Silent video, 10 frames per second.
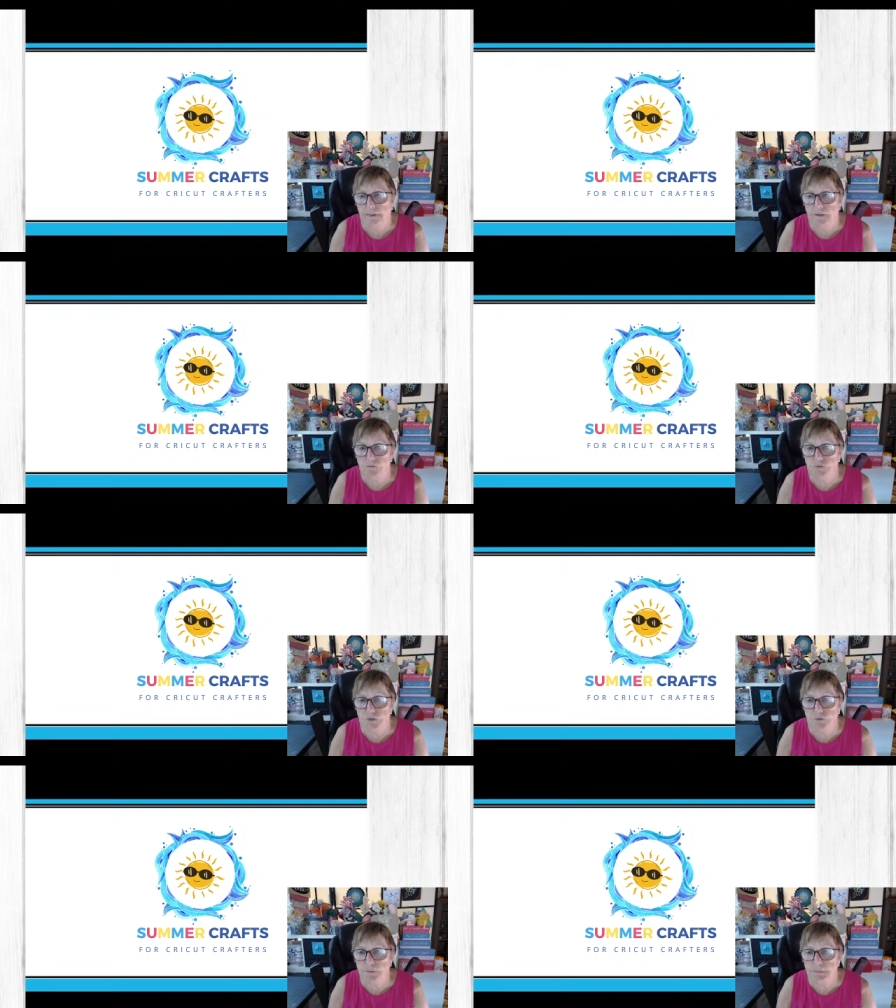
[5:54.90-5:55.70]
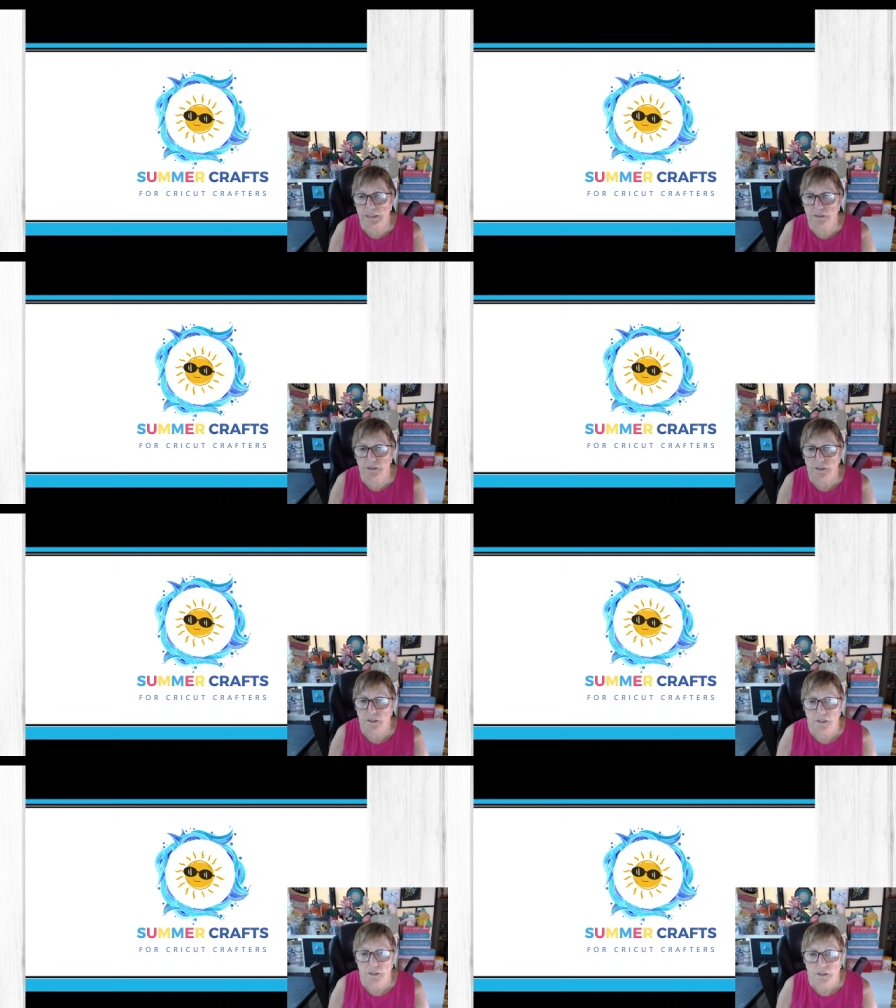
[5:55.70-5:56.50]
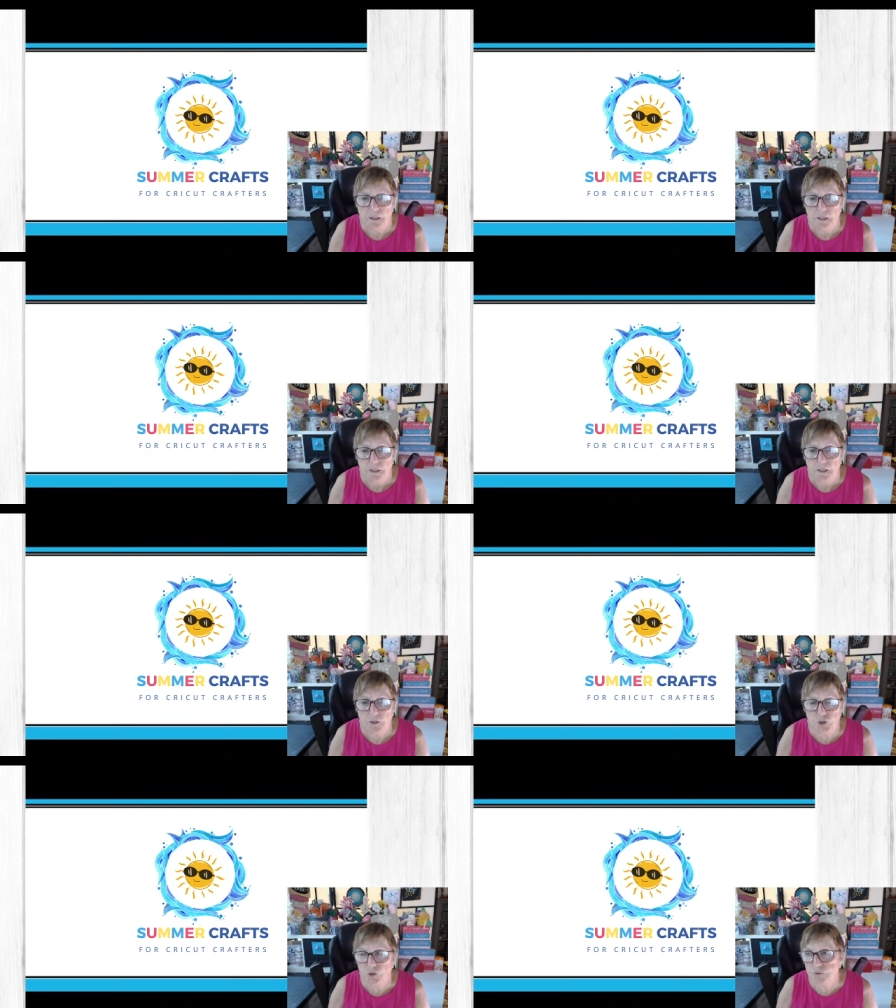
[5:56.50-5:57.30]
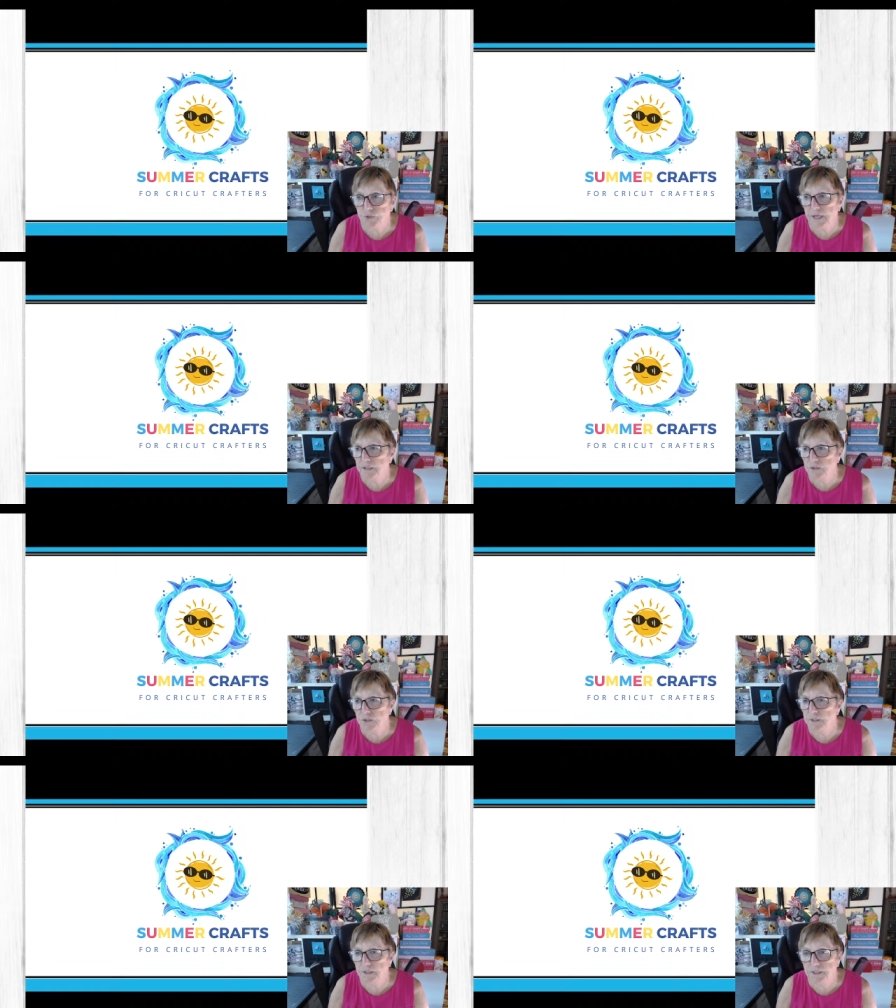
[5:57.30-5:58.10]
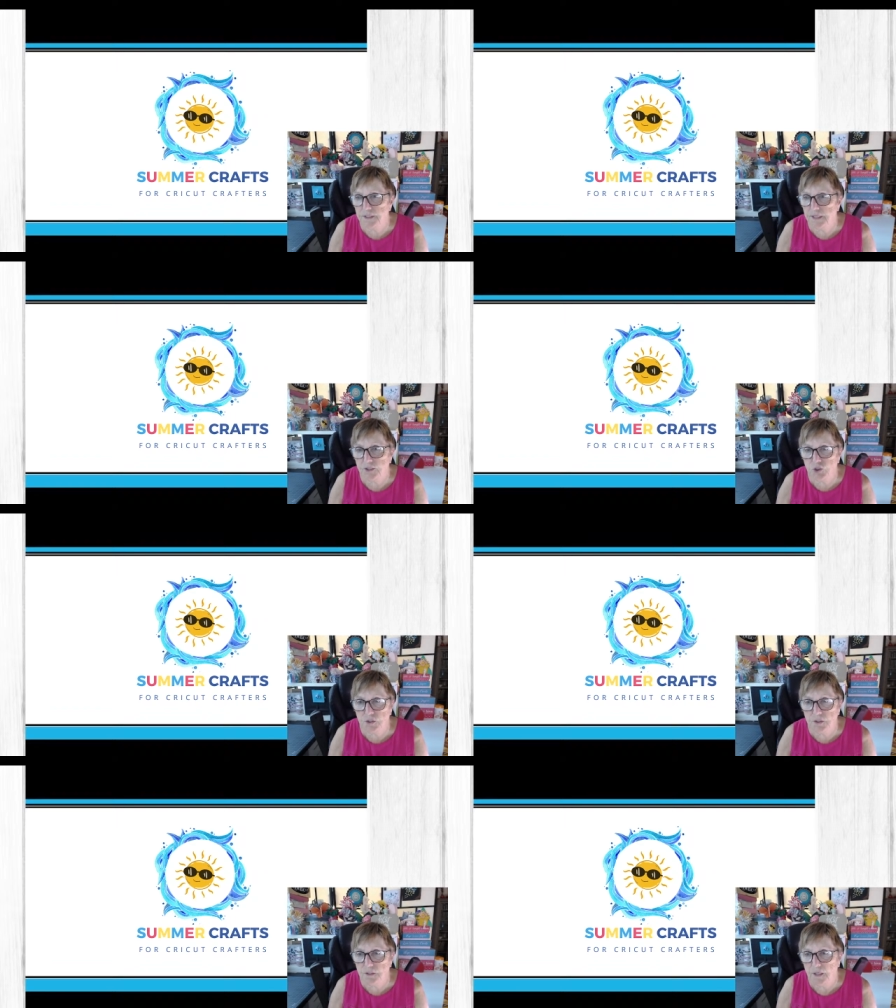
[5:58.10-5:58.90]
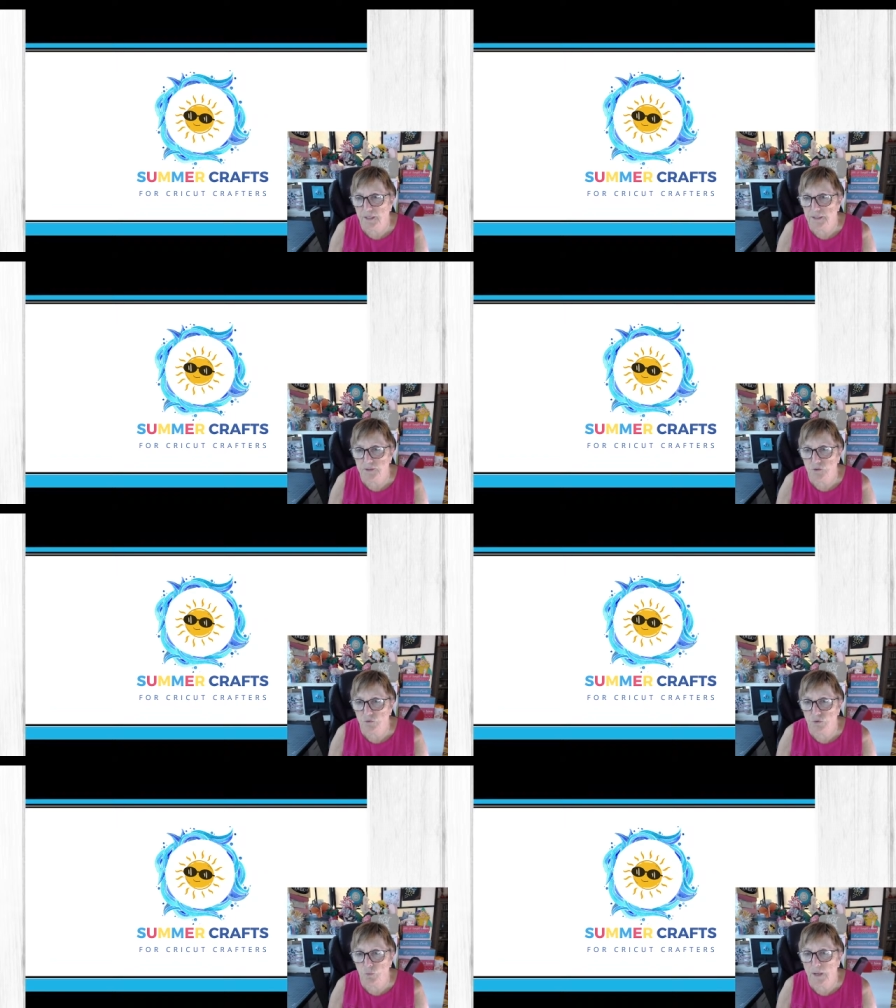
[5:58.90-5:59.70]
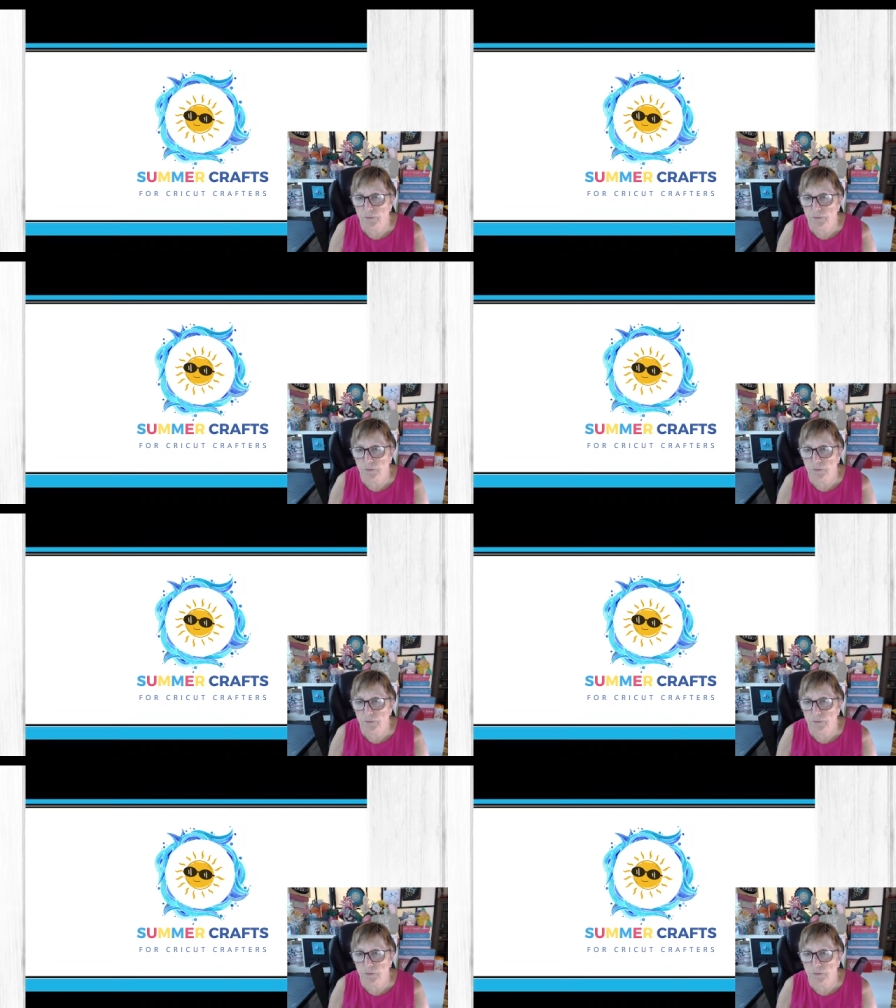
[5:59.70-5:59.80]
I'm streaming. It shows excellent connection. I don't know why